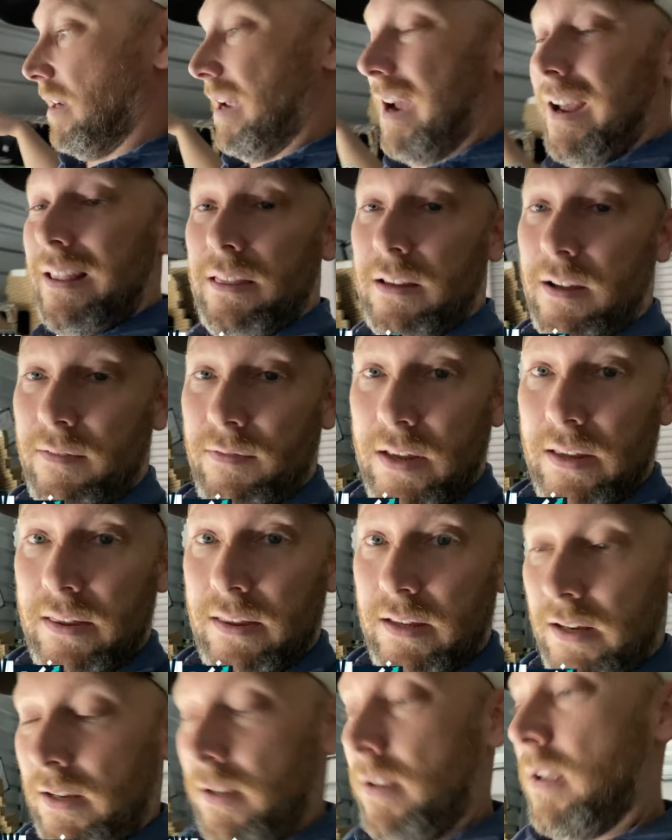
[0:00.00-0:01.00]
I love that
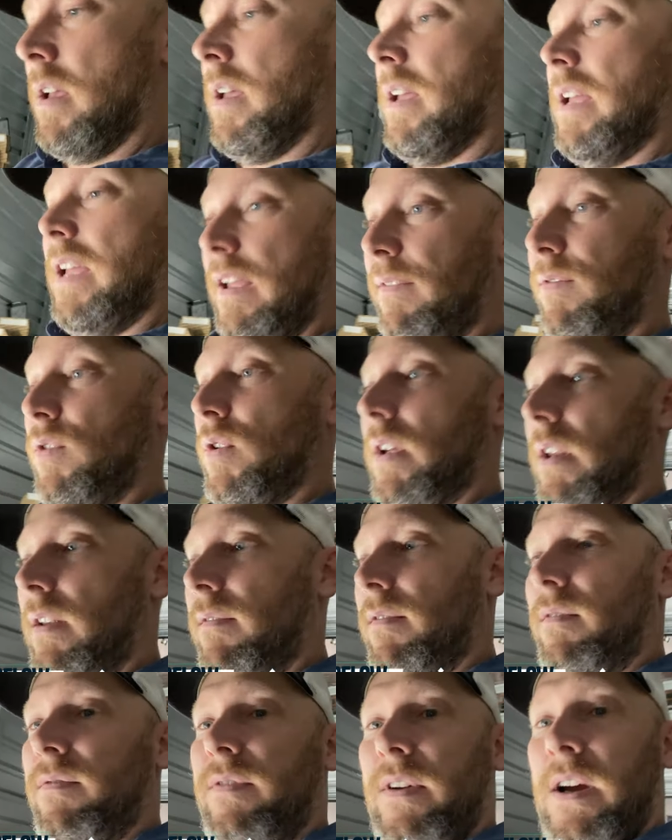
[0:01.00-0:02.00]
thing, if you can
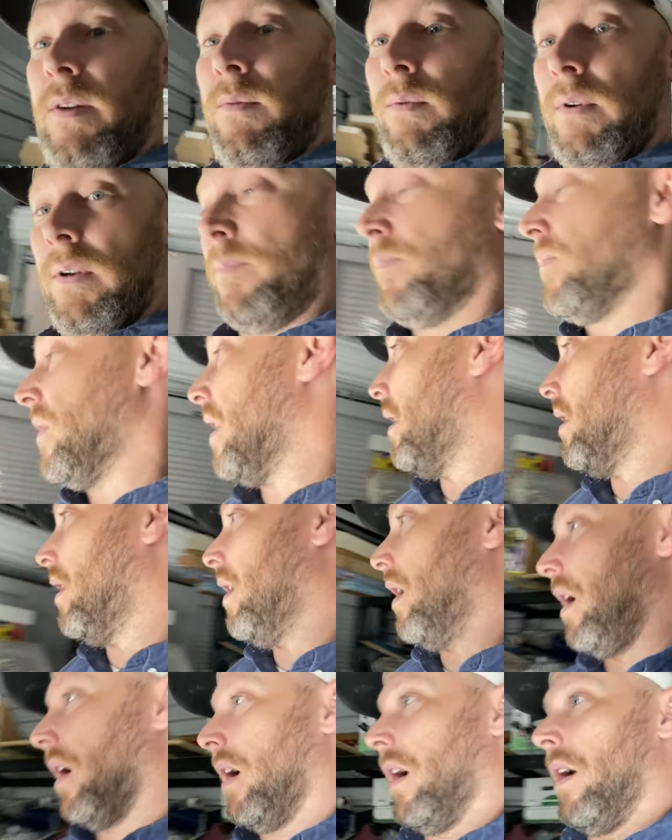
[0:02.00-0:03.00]
even find one.
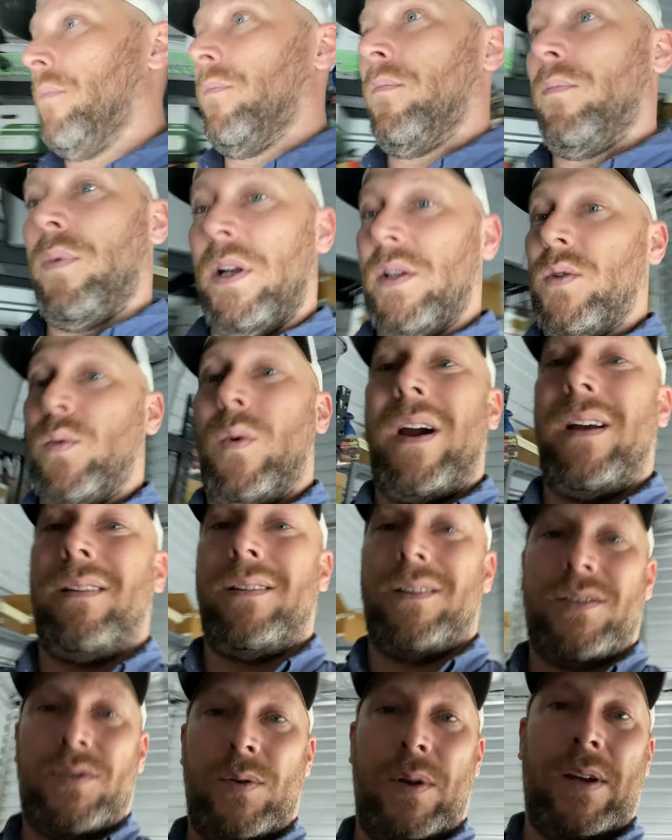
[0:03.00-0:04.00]
But it's
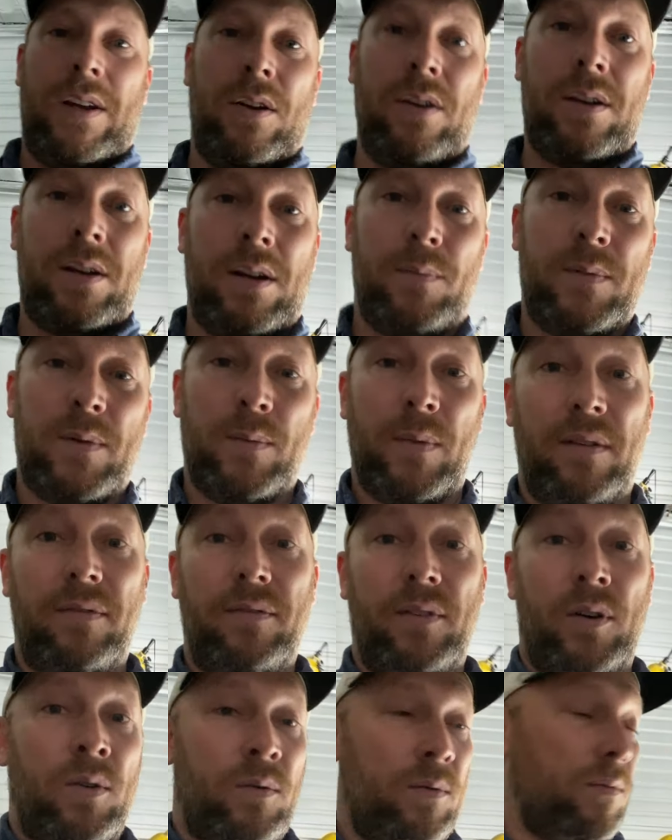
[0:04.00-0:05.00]
wireless, so I can hook it up to my
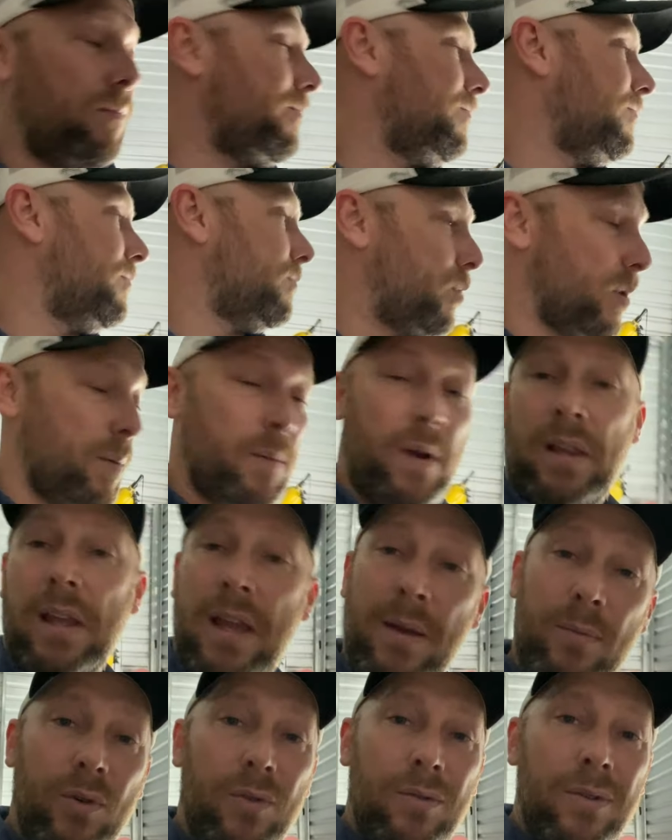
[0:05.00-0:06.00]
phone, print my
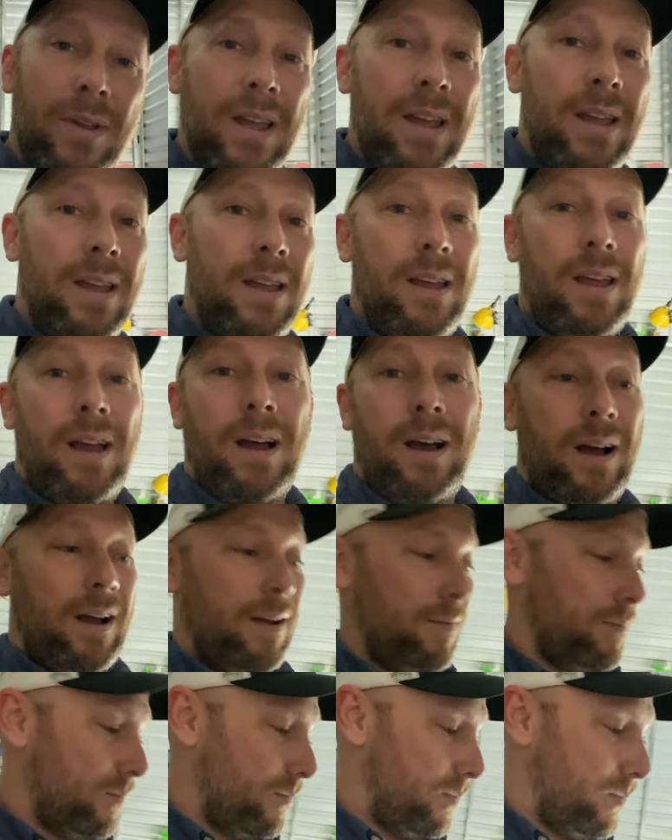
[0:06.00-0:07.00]
label,
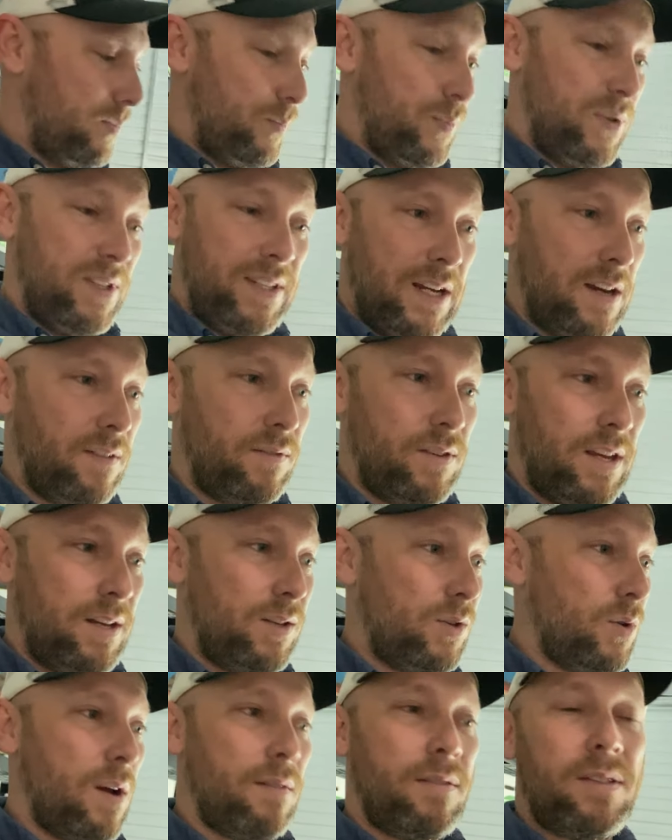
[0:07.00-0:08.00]
stick everything,
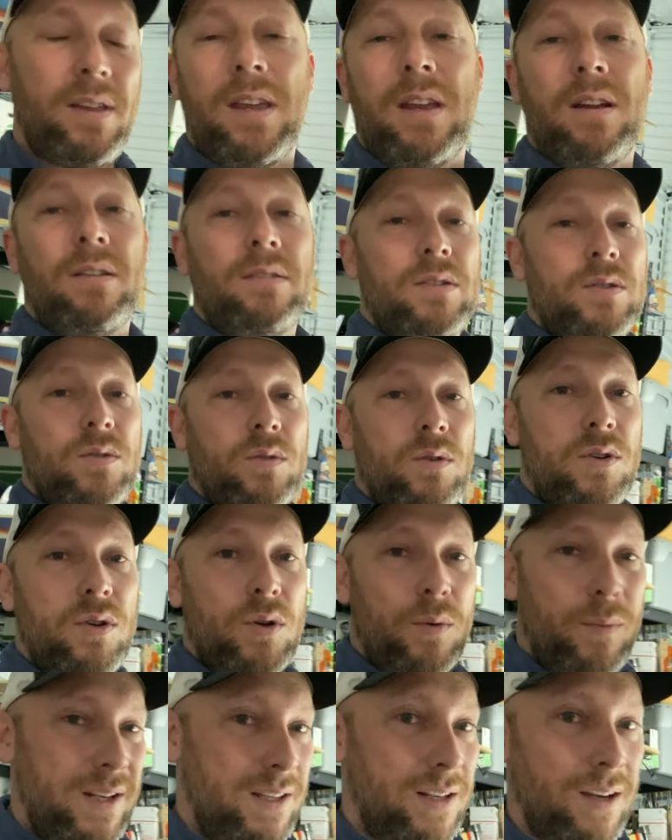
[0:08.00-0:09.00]
do everything here at the storage
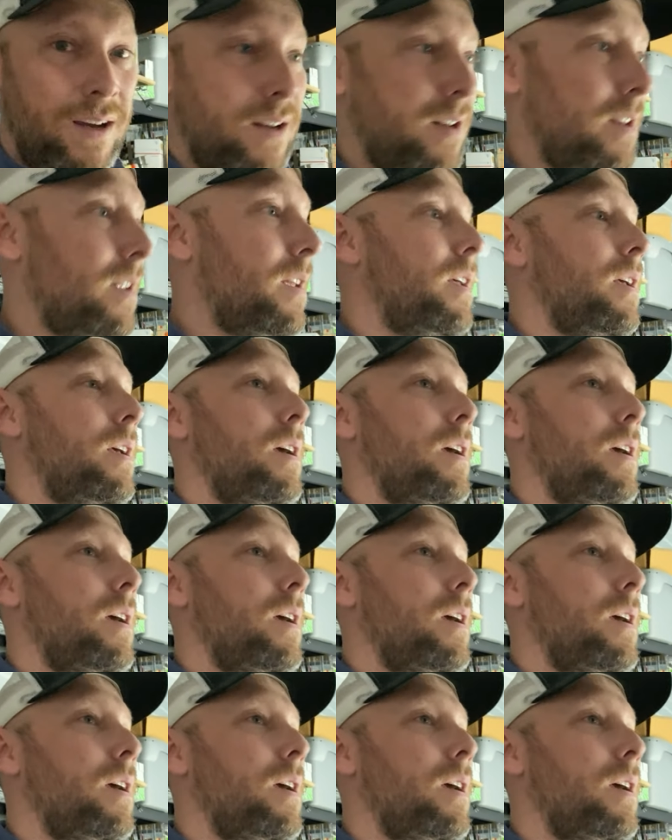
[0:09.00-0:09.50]
unit, be done.